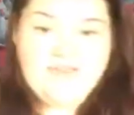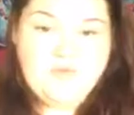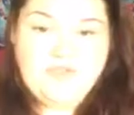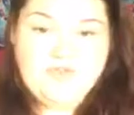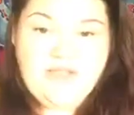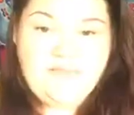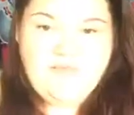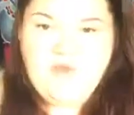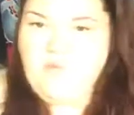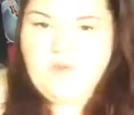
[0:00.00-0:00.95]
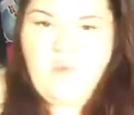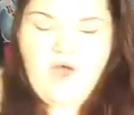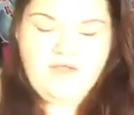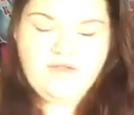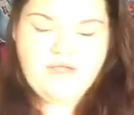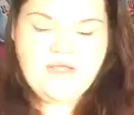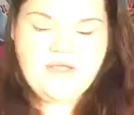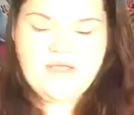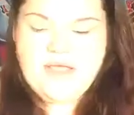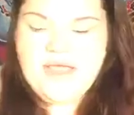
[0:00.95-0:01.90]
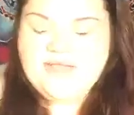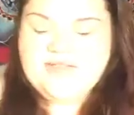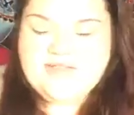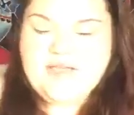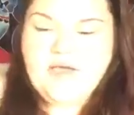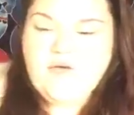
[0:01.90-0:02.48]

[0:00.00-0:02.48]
dream, that we want. And so